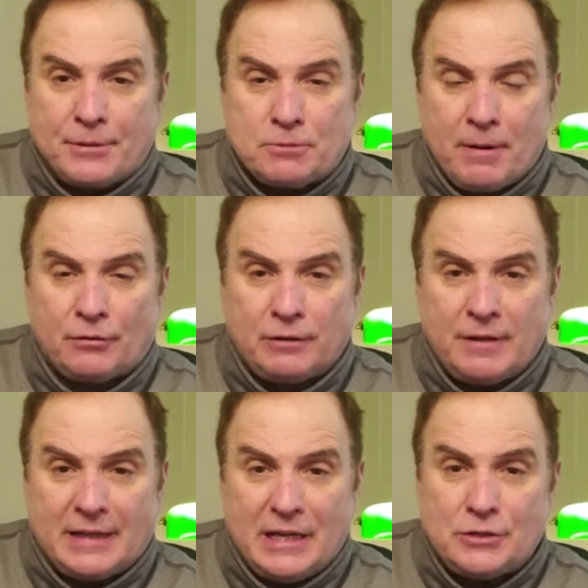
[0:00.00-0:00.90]
especially
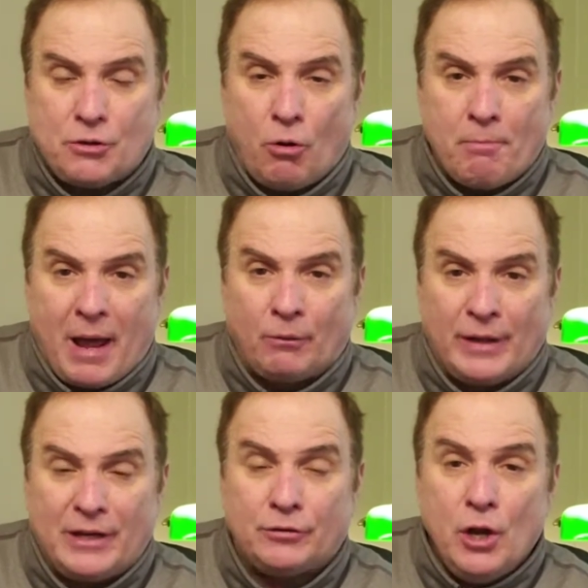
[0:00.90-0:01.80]
the Keystone Mountain
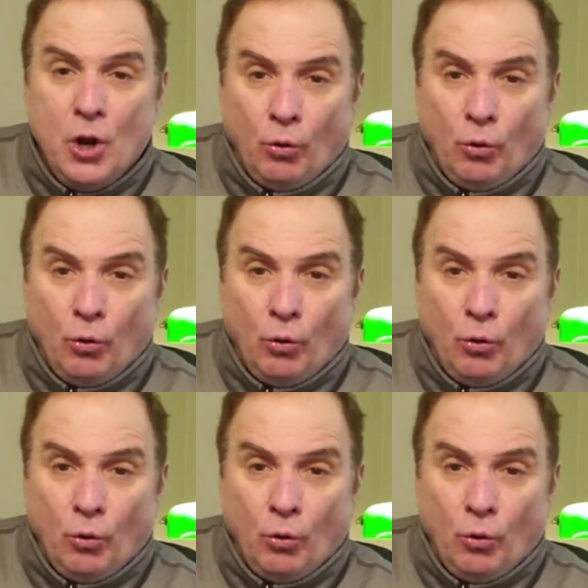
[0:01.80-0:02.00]
Lakes